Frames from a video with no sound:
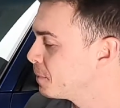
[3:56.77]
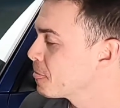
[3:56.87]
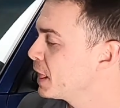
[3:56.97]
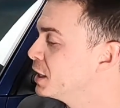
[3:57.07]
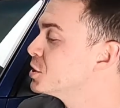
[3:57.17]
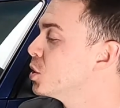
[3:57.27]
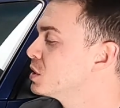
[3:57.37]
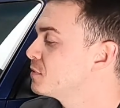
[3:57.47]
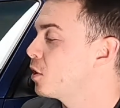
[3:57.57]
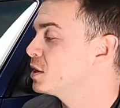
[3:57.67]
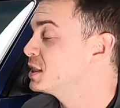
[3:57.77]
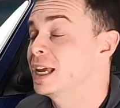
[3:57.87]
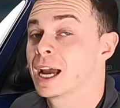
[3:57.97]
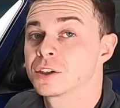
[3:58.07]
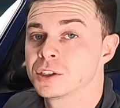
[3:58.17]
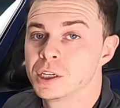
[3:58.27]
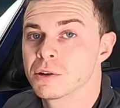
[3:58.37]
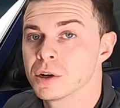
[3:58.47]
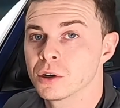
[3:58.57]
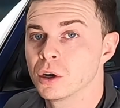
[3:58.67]
And so as far as the exterior
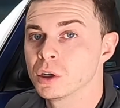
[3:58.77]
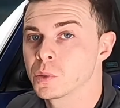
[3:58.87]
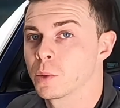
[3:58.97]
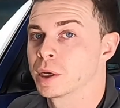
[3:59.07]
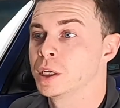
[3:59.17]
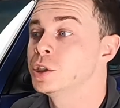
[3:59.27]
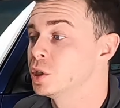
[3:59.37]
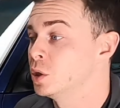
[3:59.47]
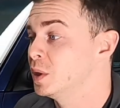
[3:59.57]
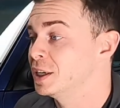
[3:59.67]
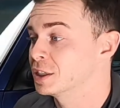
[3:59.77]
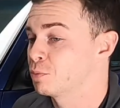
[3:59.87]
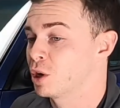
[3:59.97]
goes, what we're going to do is break